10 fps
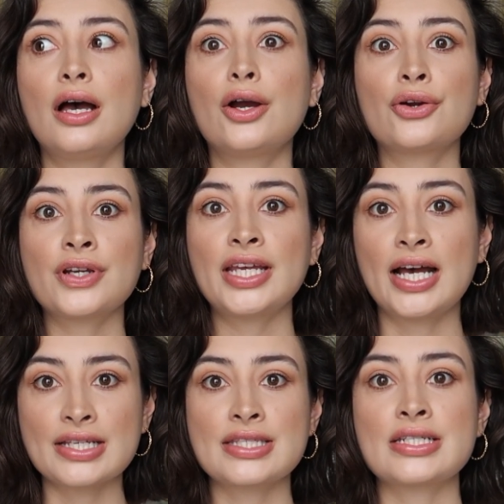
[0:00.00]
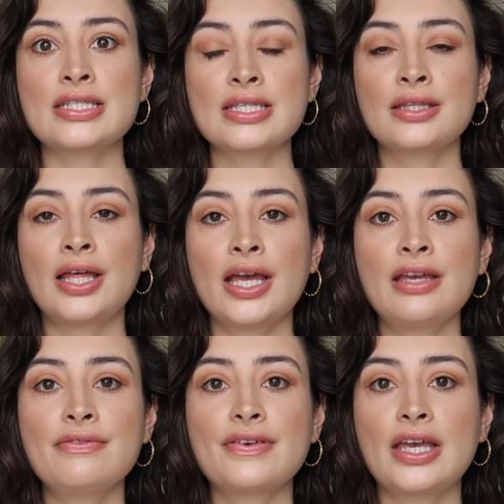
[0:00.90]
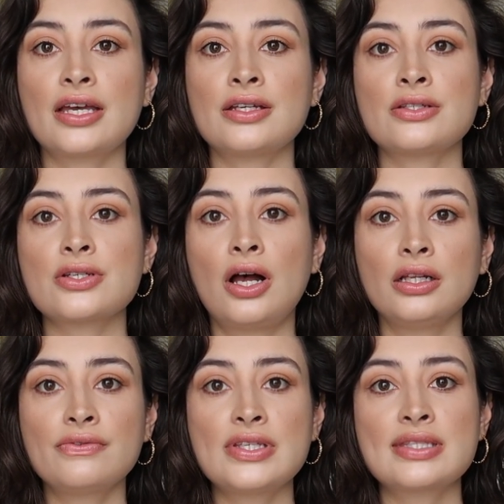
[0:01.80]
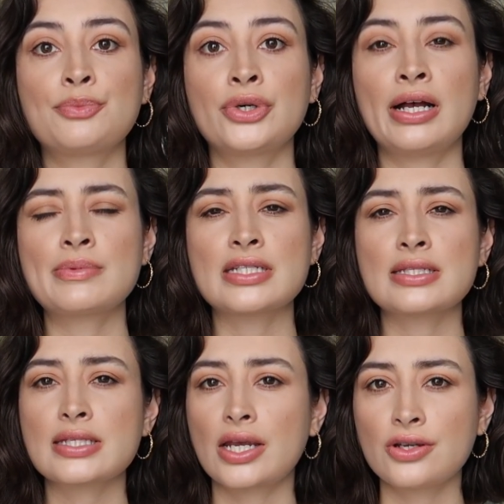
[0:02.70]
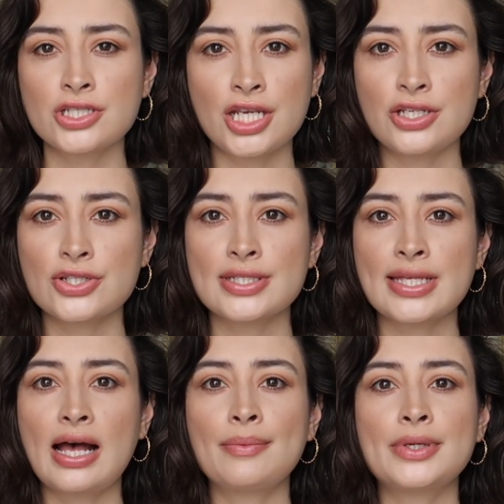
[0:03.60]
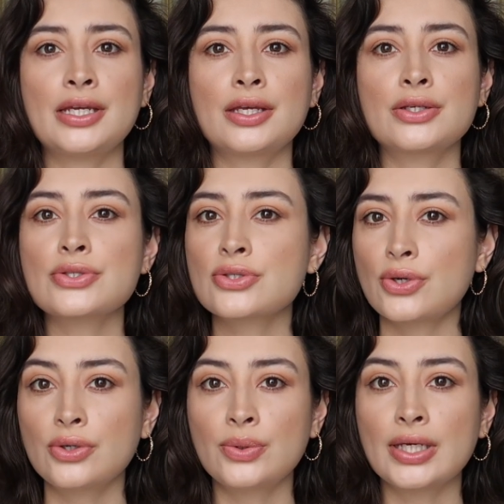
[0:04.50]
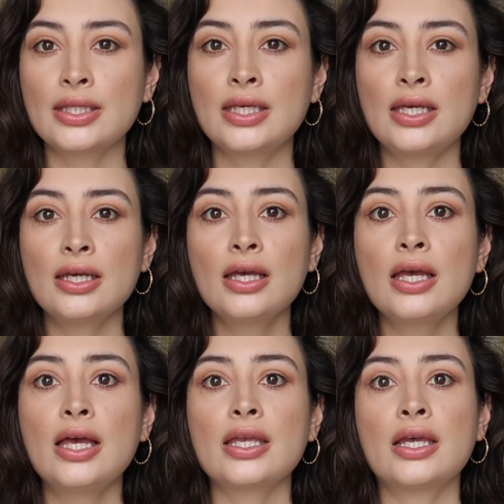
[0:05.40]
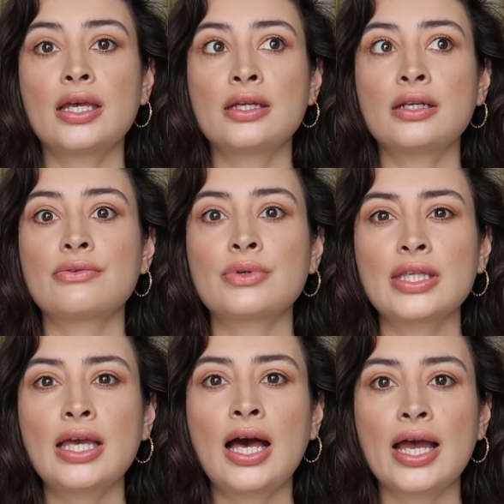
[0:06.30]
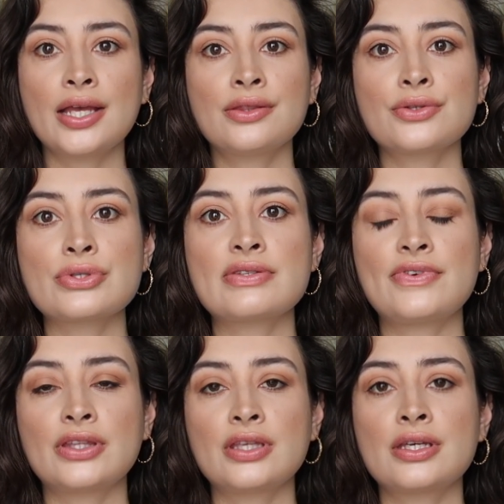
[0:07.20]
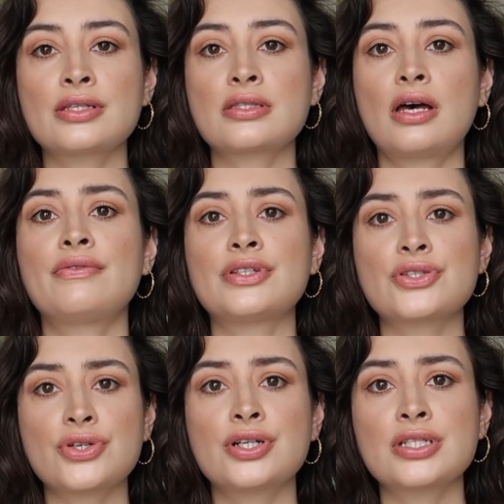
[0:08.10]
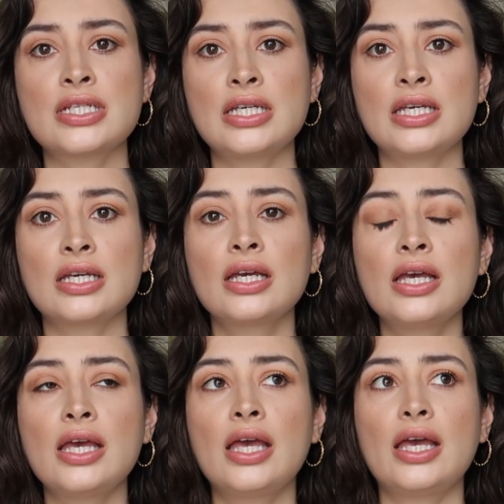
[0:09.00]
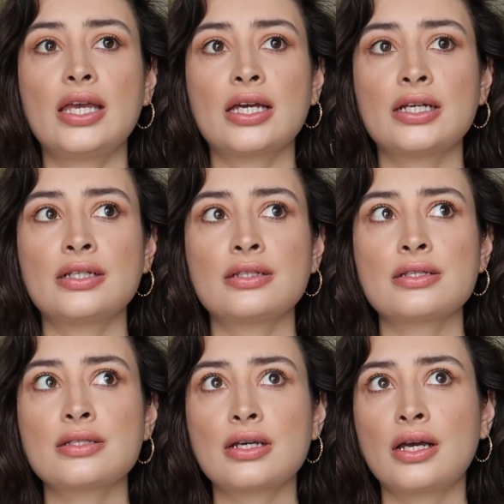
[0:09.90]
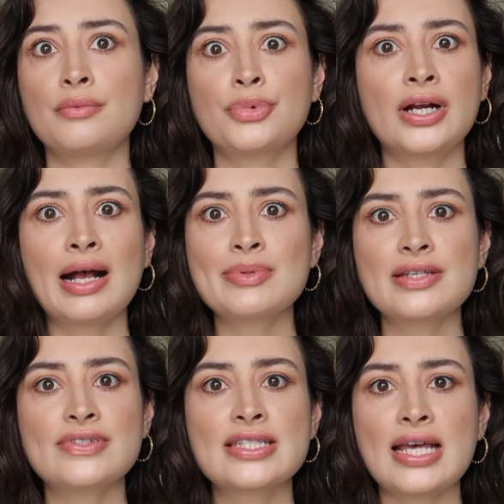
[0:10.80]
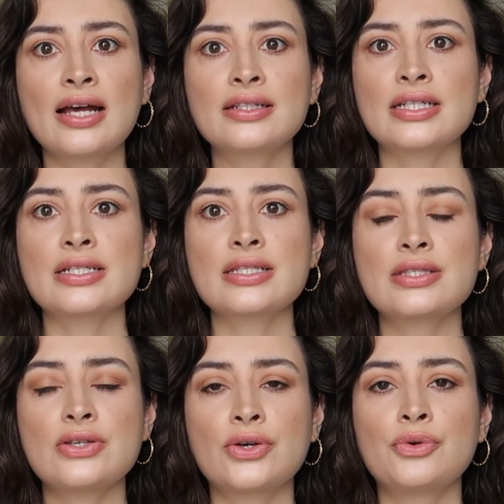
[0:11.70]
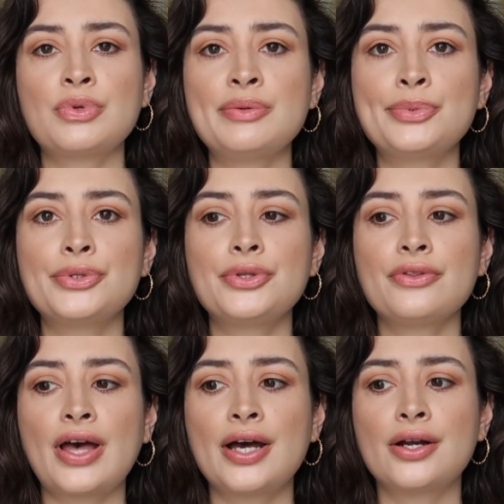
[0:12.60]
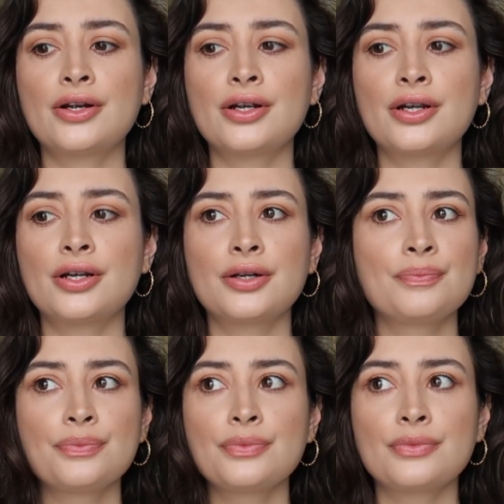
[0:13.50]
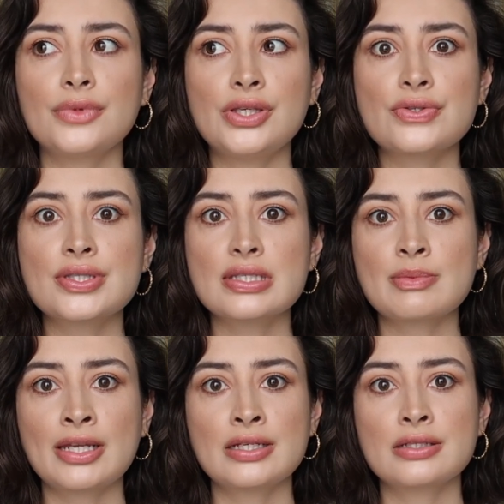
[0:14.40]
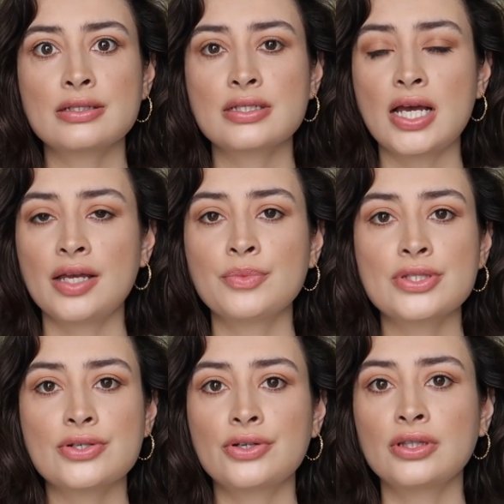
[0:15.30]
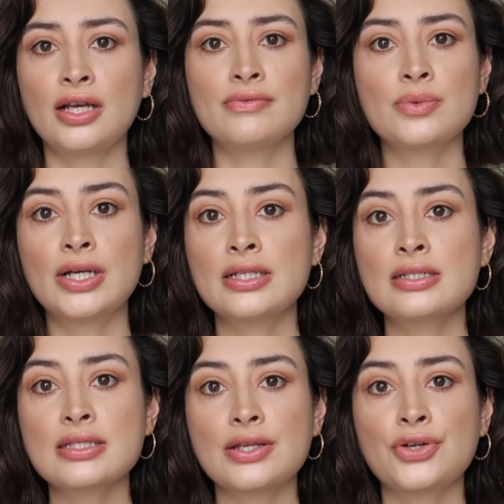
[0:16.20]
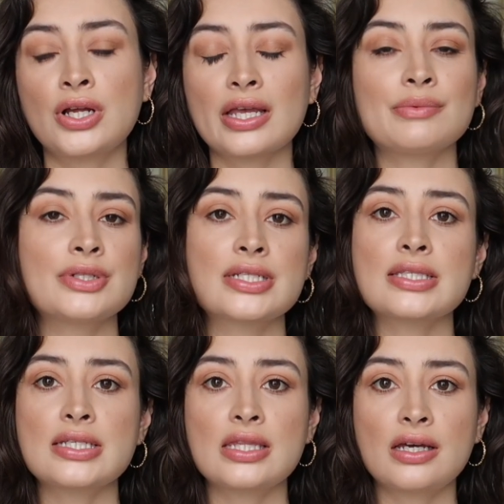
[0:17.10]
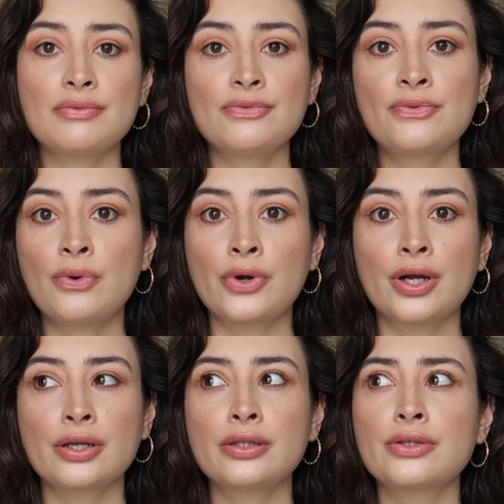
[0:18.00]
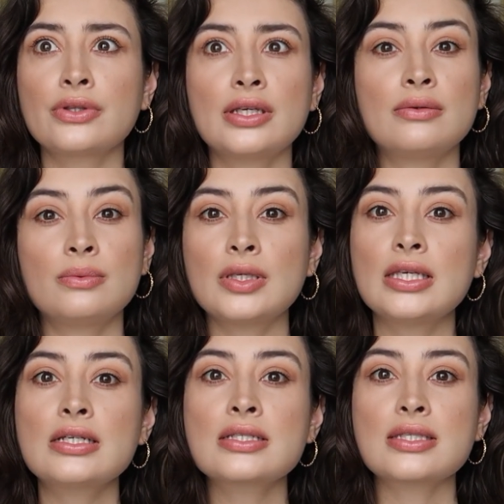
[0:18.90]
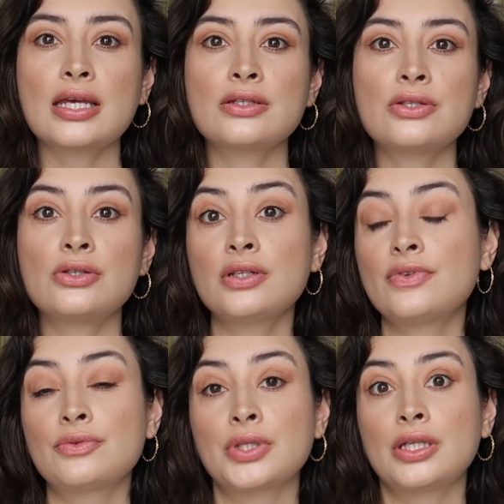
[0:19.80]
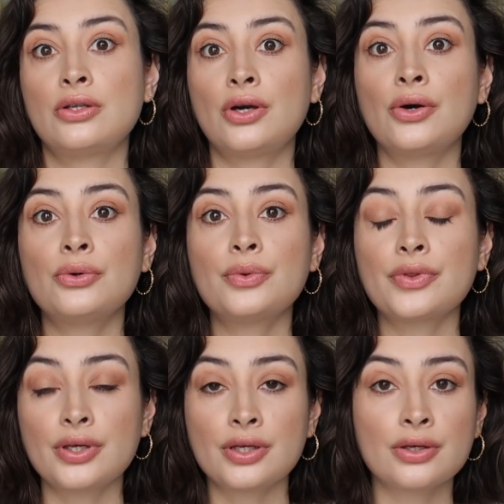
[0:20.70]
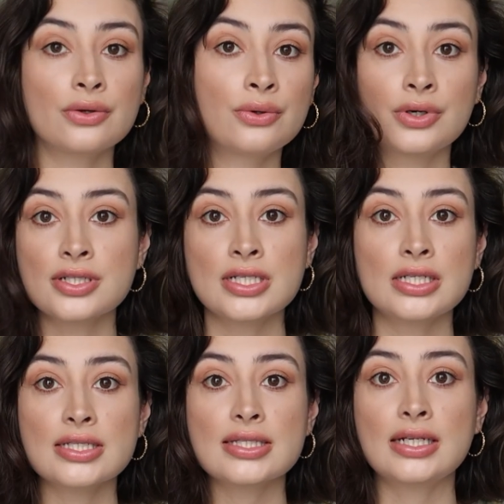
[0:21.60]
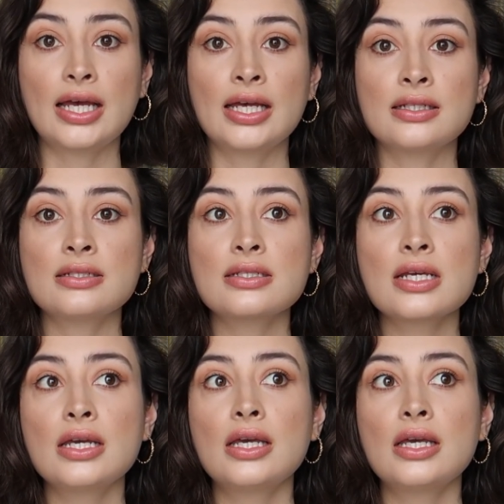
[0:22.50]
already as it is in life, and all of these abrupt and scary changes happening so quickly can really heighten those feelings of uncertainty and perhaps even sadness. You know, people that are used to spending time with certain loved ones and you're not able to see them for literally weeks, and you don't even really know when the quarantine is going to end.